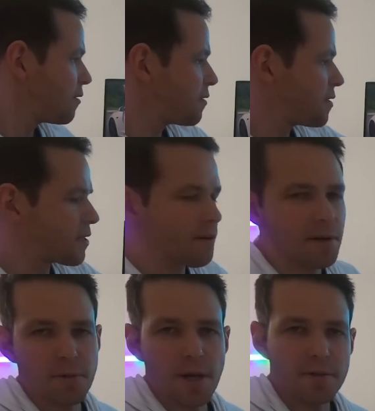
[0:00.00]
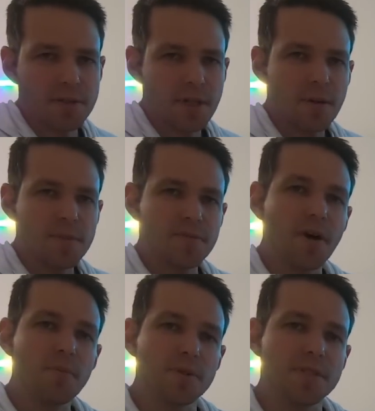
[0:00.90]
The 0 to 100 time is
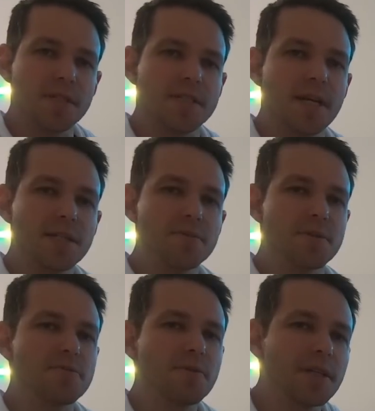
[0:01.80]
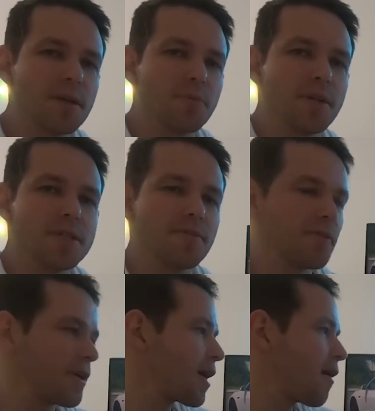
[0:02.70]
5.6 seconds, which is really impressive
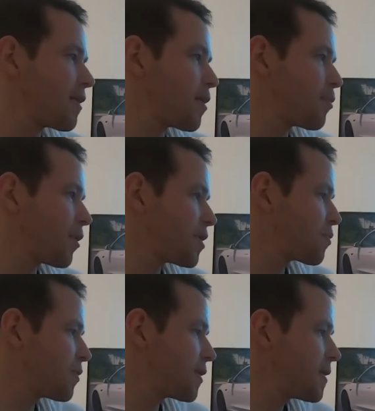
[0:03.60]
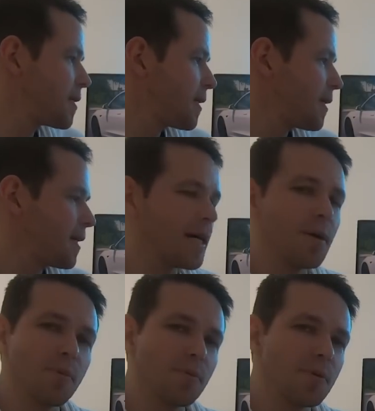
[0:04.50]
for a car at that price point.
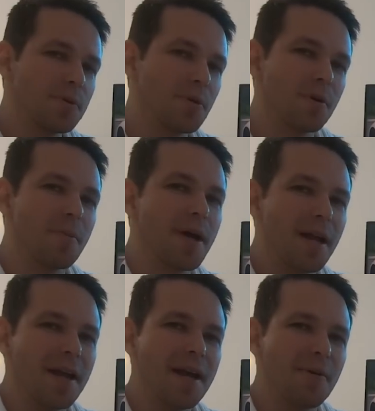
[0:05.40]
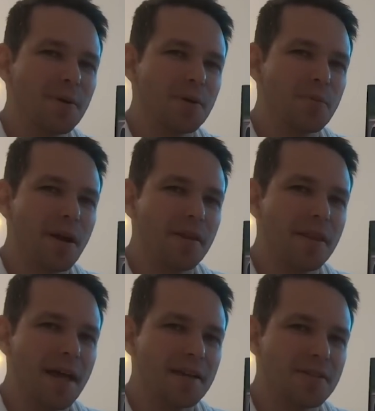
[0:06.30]
But we'll talk about how we can do better than
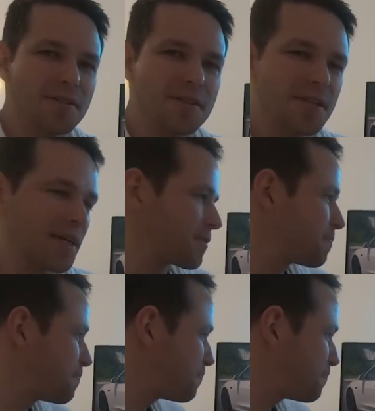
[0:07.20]
that in just a second.